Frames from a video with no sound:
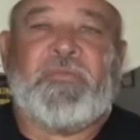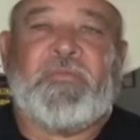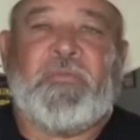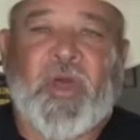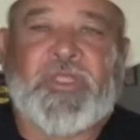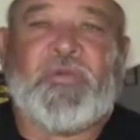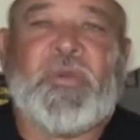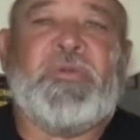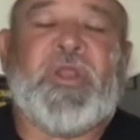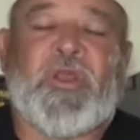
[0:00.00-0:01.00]
But
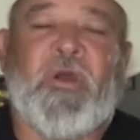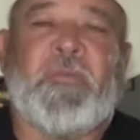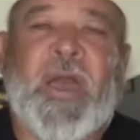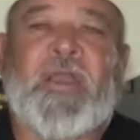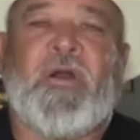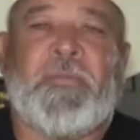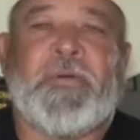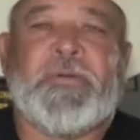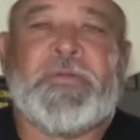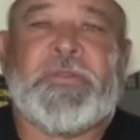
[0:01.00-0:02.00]
we will come back up
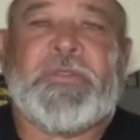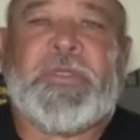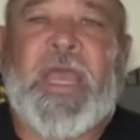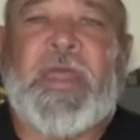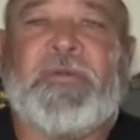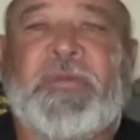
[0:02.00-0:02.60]
and